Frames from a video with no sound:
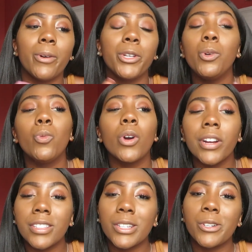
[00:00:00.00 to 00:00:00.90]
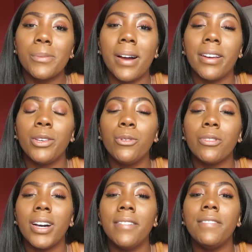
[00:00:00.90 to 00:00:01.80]
or you were insecure about and
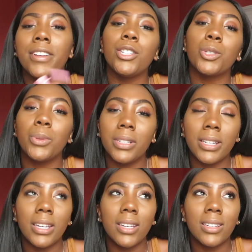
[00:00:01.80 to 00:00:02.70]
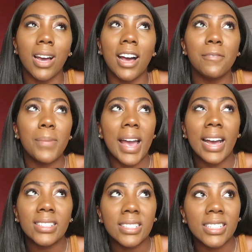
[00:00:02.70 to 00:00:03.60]
you eventually got
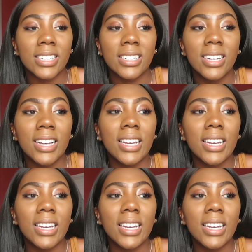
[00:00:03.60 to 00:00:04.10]
past it.